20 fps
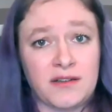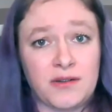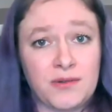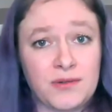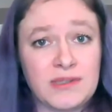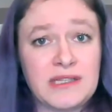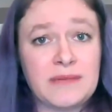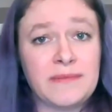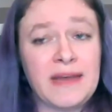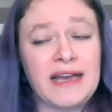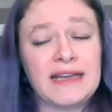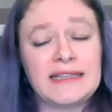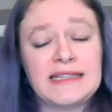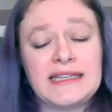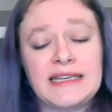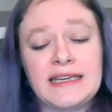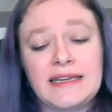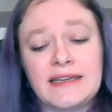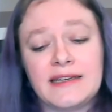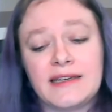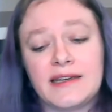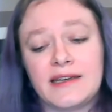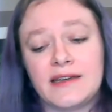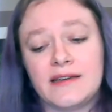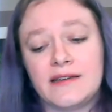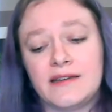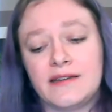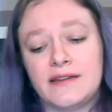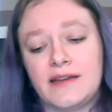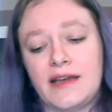automatic
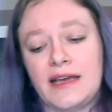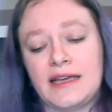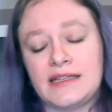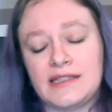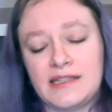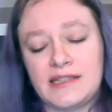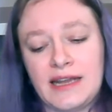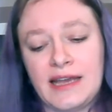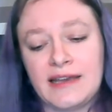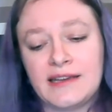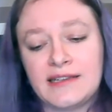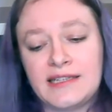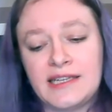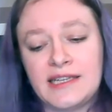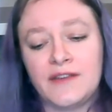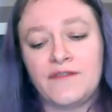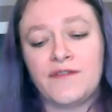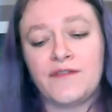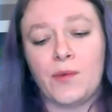and negative,